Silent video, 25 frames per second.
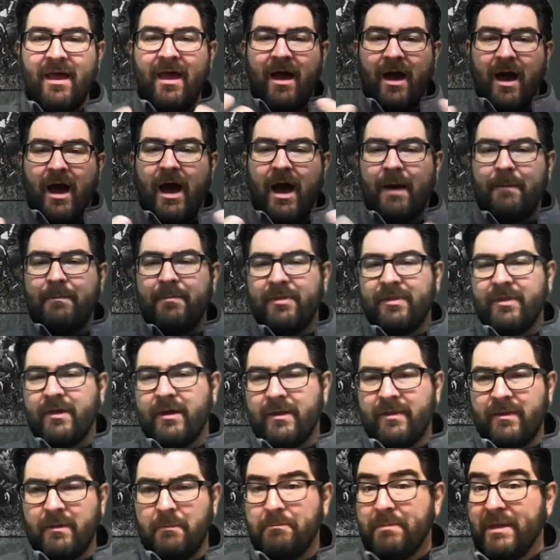Um,
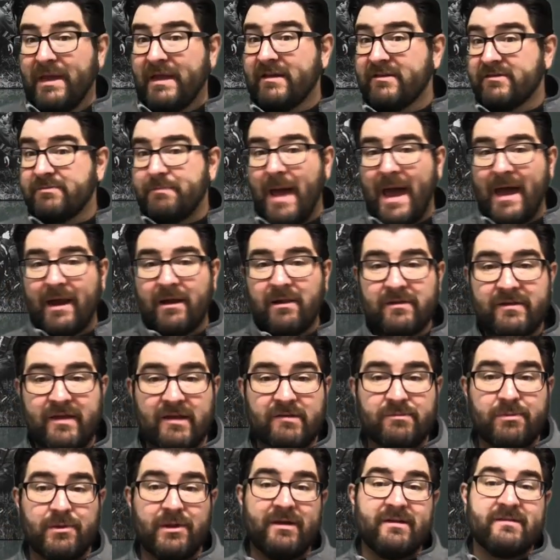the the biggest battle takes
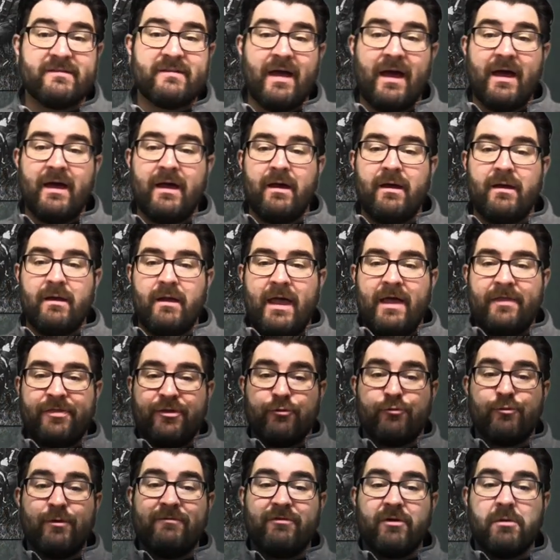place uh, at the
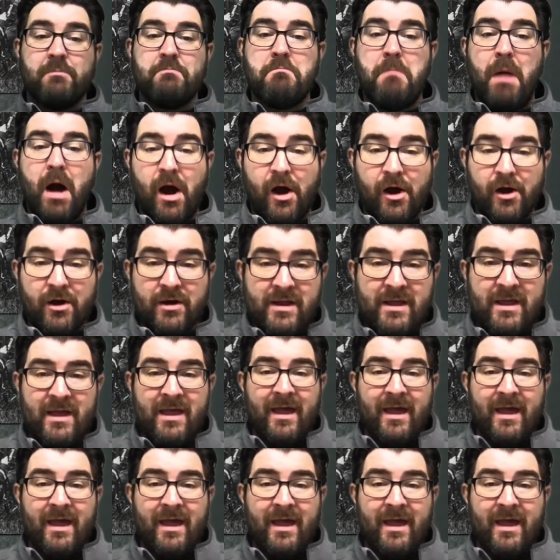River Marne.